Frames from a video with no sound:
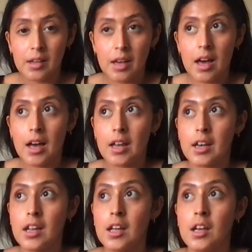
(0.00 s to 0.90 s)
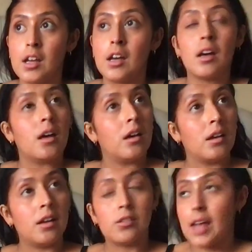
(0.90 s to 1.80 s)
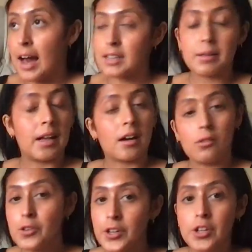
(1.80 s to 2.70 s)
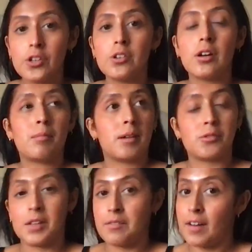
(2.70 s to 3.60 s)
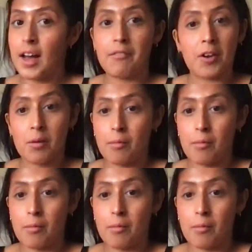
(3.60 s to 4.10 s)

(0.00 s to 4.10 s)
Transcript: And he asked me like, "How old are you?" I'm like, "25." Are you